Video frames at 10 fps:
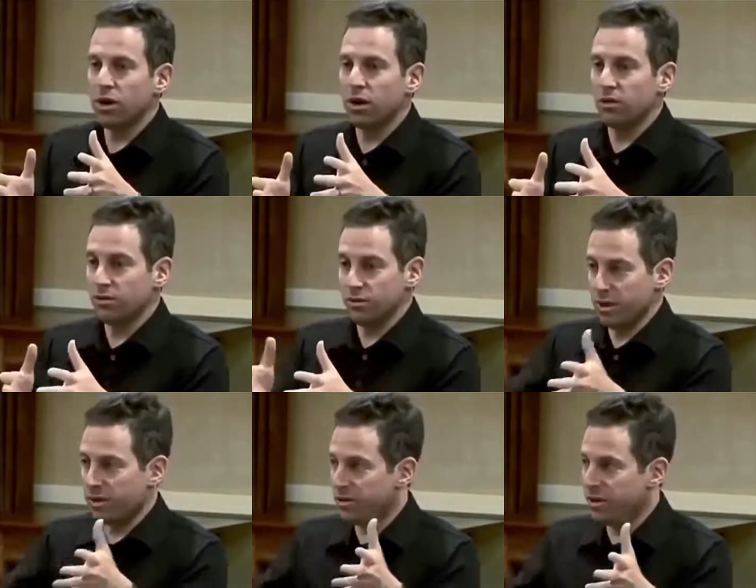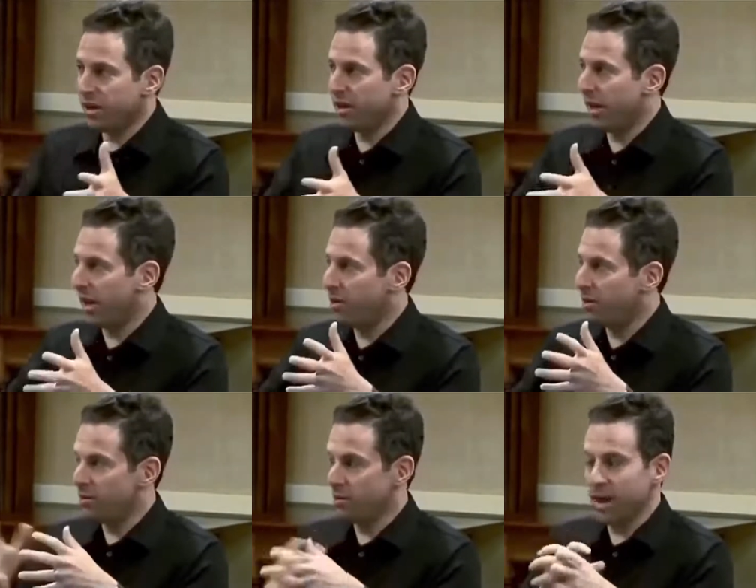of understanding
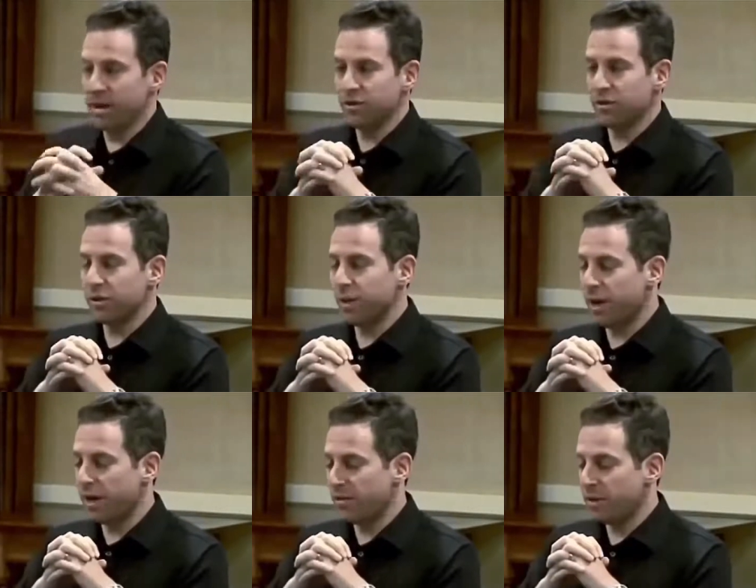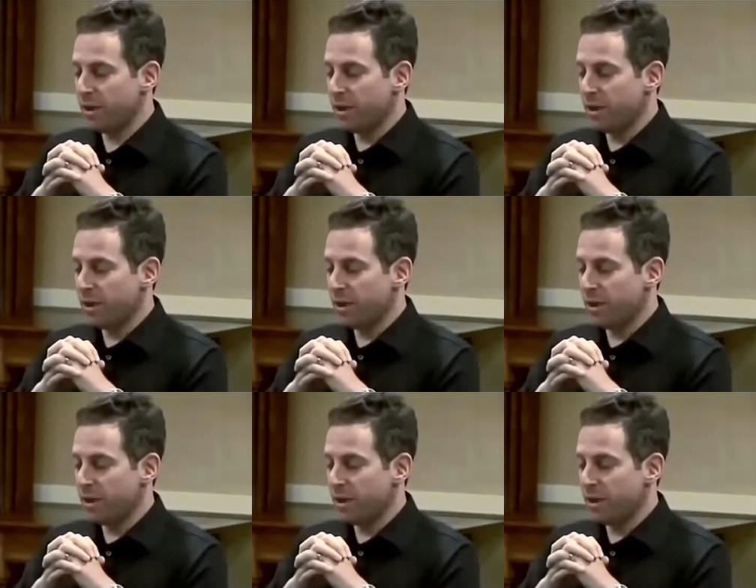how matter is going to behave.